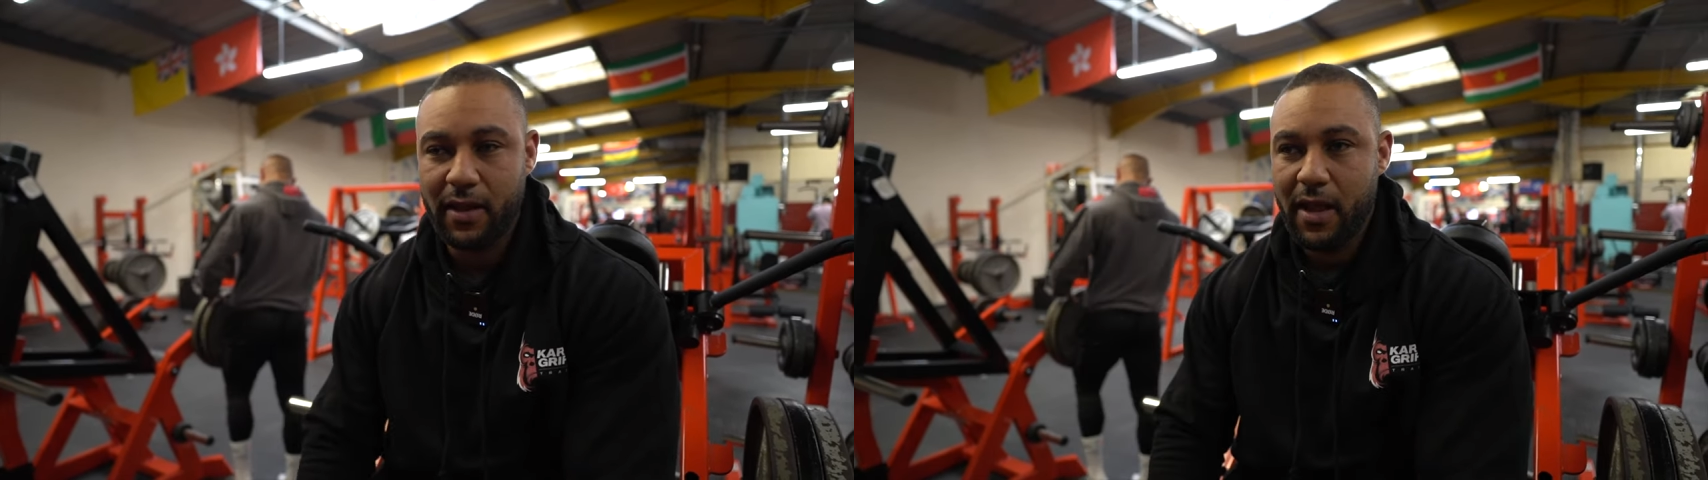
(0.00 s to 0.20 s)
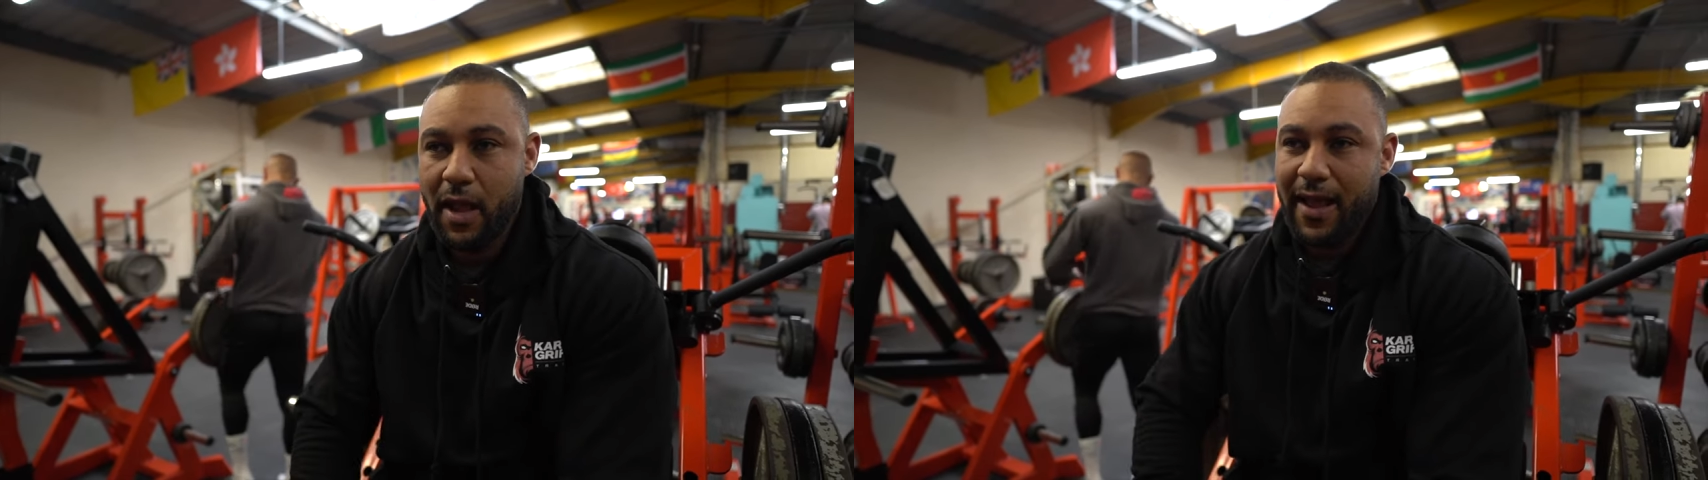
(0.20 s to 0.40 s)

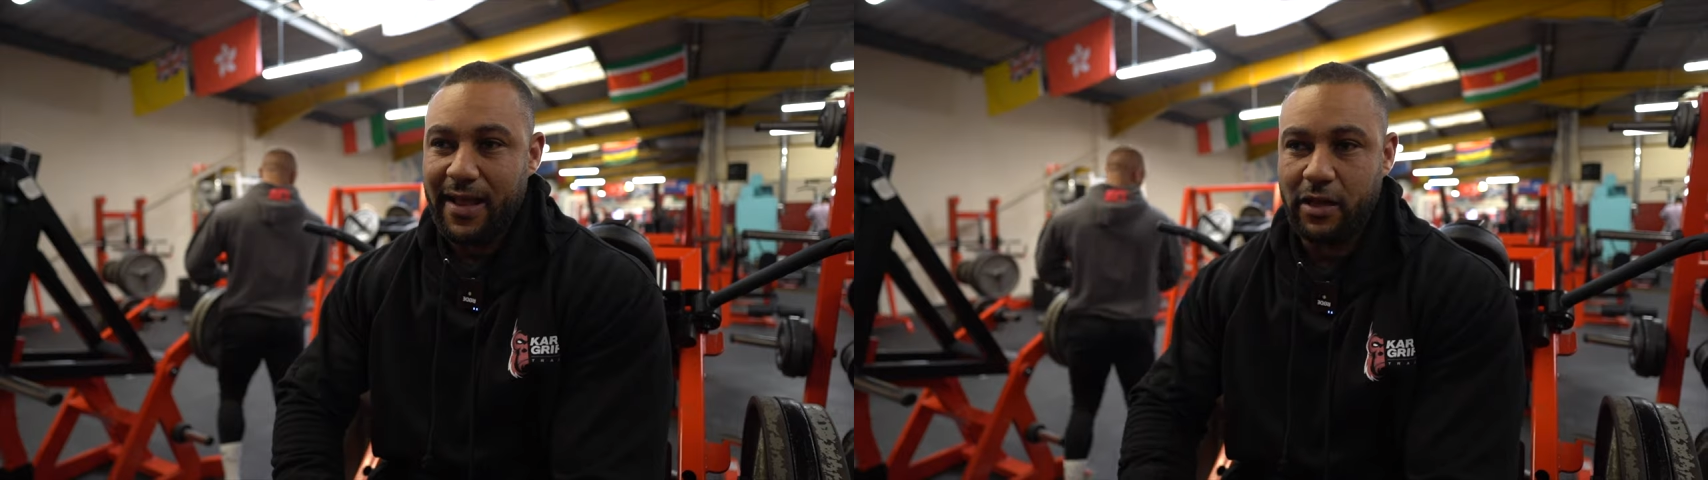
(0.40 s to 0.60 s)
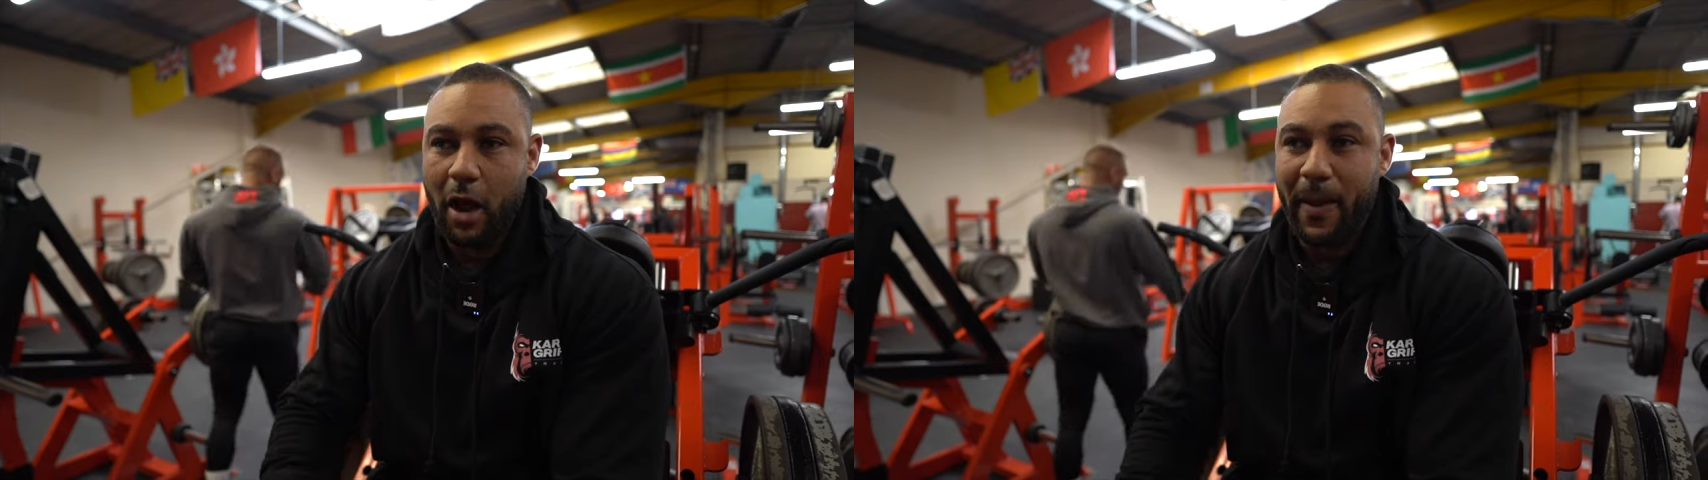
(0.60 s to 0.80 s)

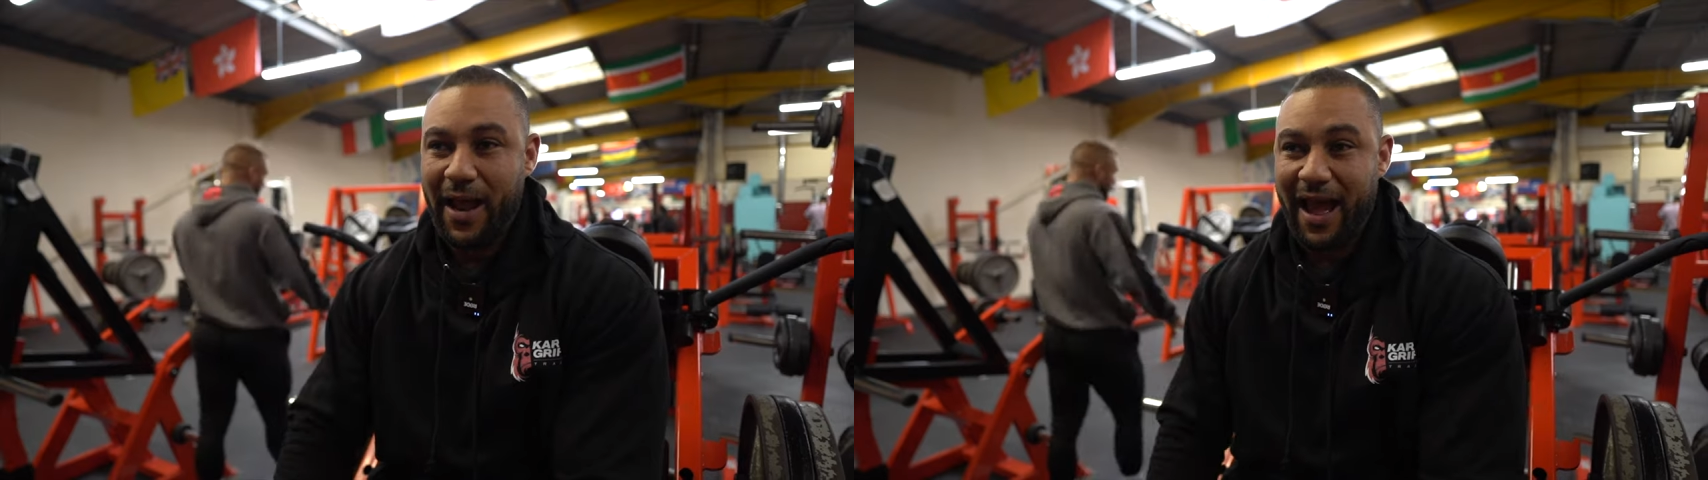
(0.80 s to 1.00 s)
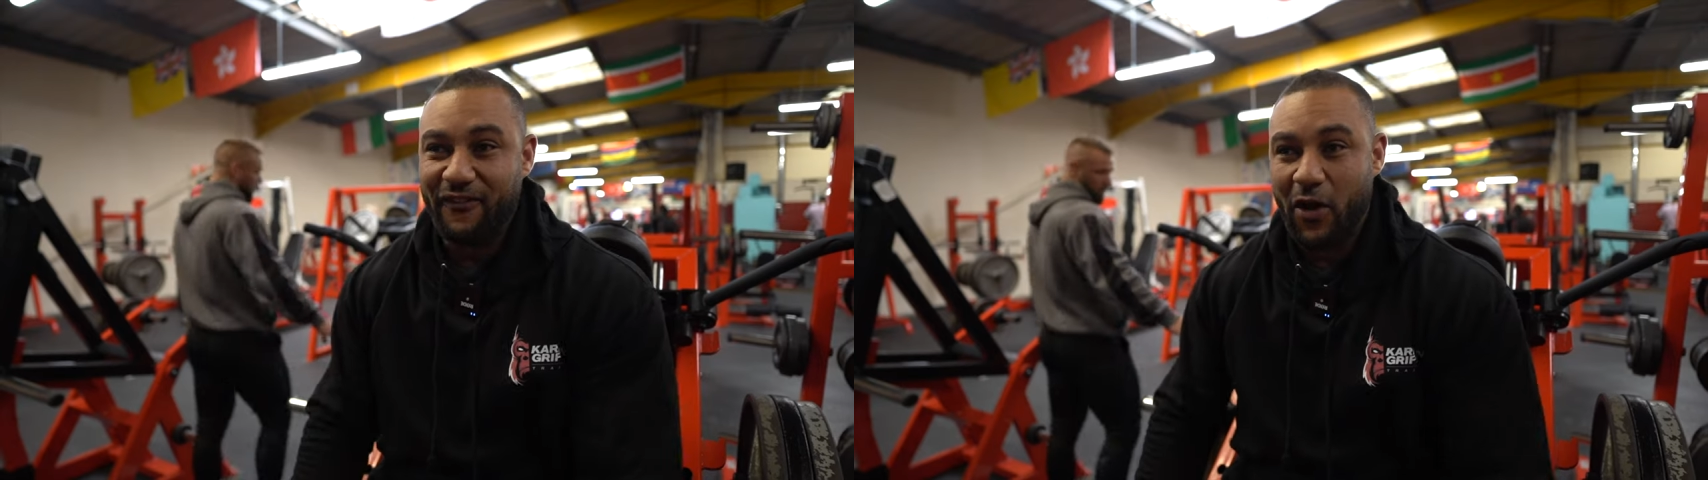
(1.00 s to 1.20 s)
It's a lot better.
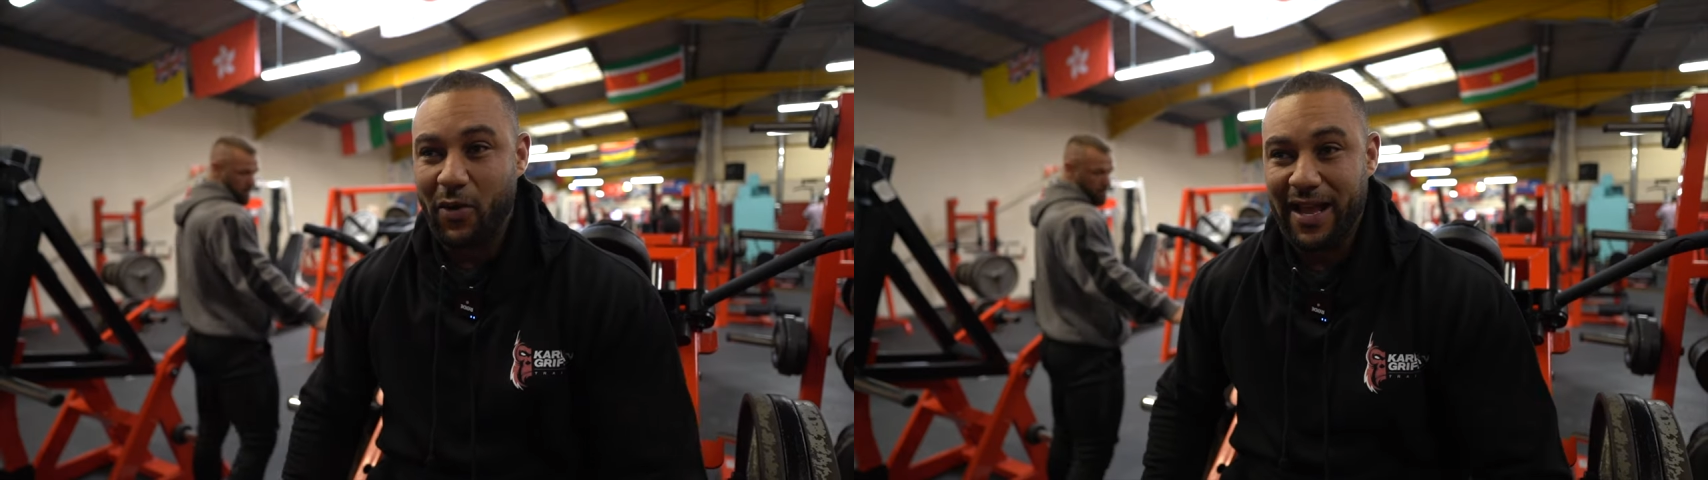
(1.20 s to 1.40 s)
Like I felt